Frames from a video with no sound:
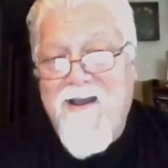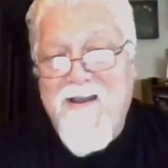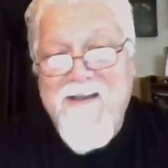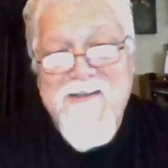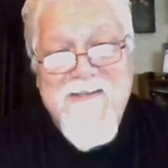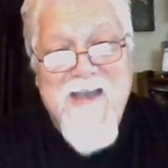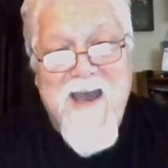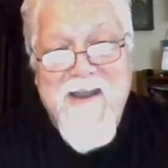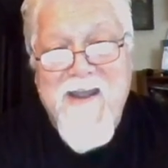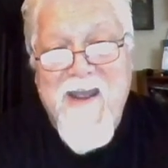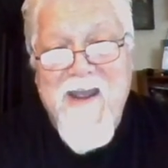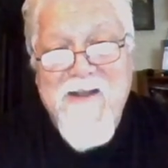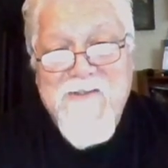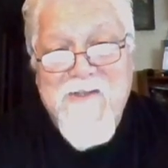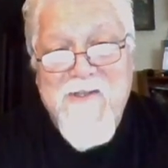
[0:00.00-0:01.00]
He's got to
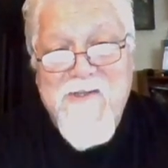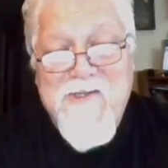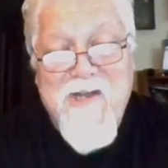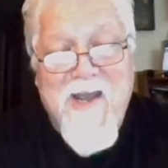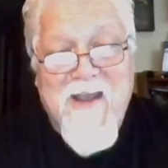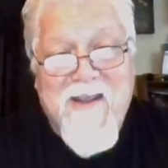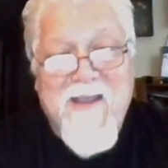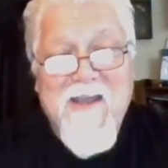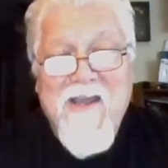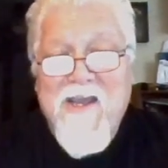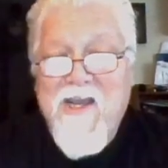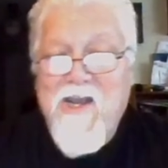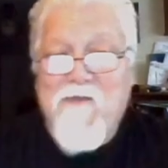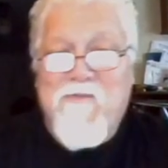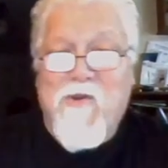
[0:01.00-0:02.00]
answer the check.
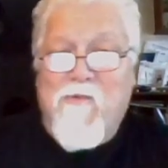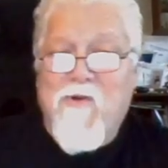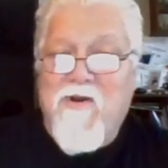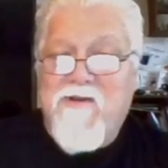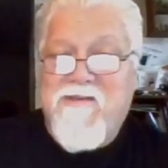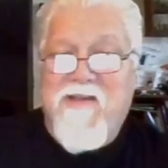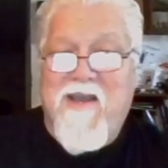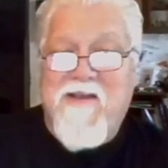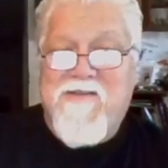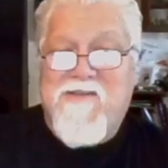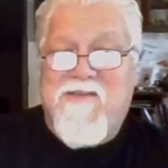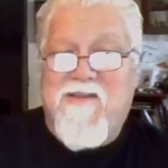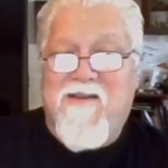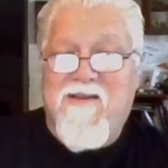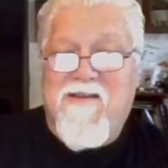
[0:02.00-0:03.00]
If the rook takes
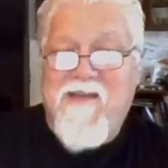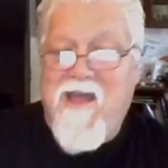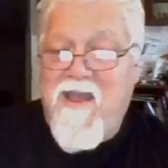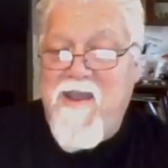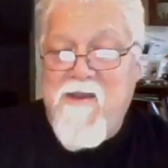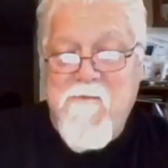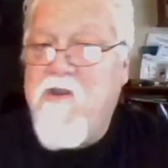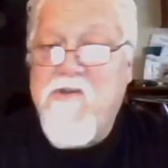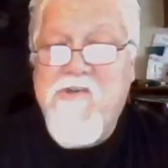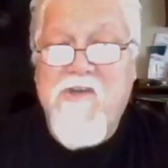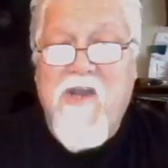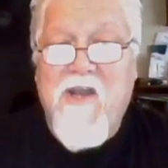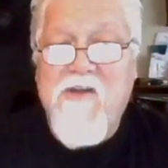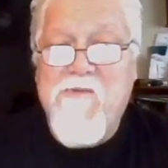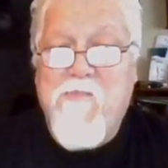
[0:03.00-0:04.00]
the knight, an
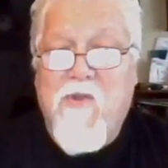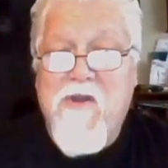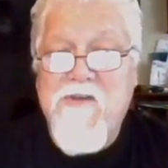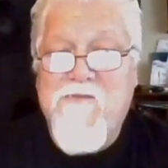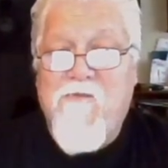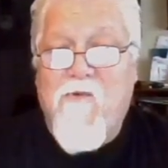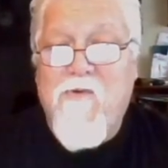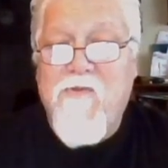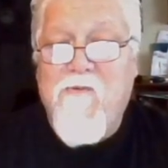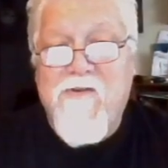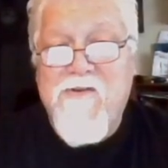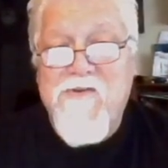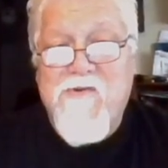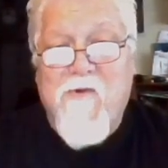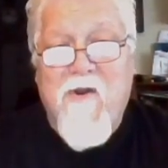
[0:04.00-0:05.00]
exchange plus for the
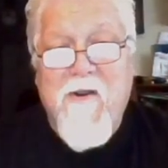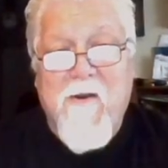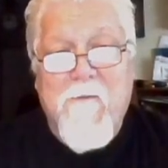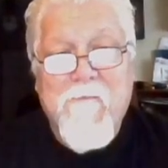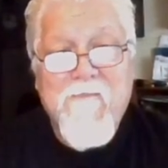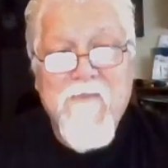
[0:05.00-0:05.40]
destroyer.